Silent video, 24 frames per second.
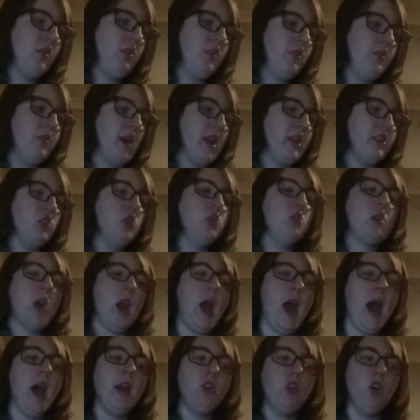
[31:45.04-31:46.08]
then you
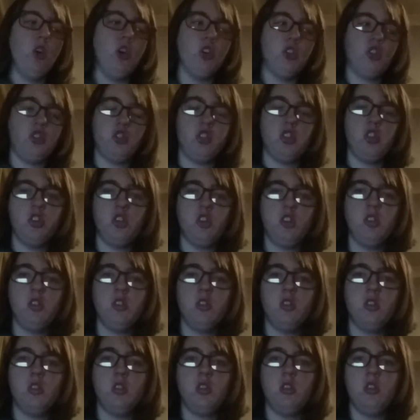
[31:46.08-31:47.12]
cannot,
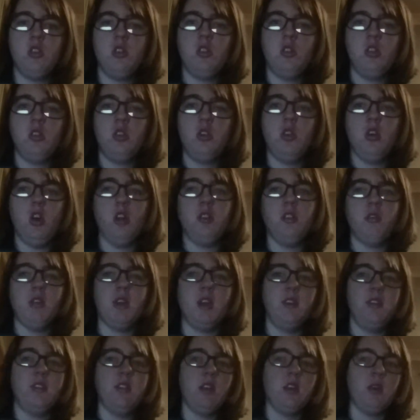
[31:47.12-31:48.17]
under
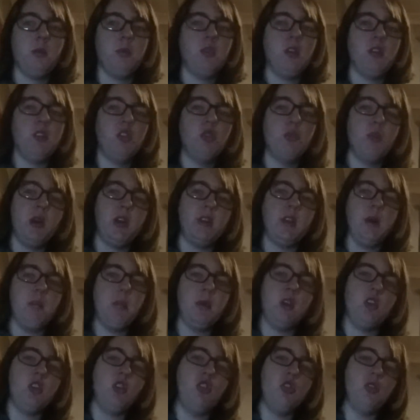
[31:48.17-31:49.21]
any circumstances, break that,
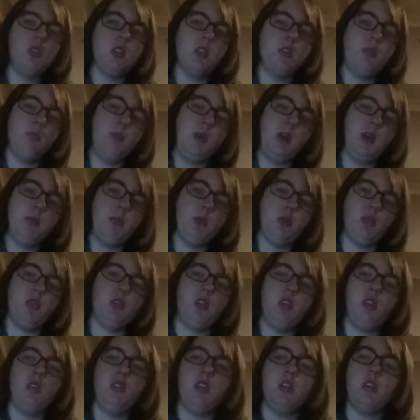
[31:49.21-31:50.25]
because you can be
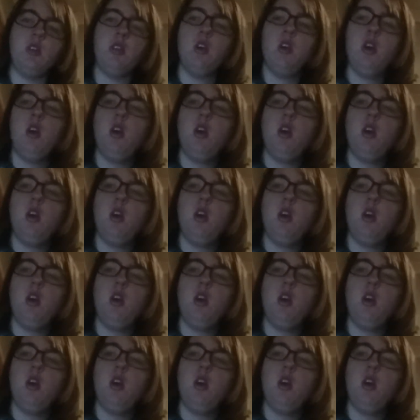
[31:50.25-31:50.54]
prosecuted.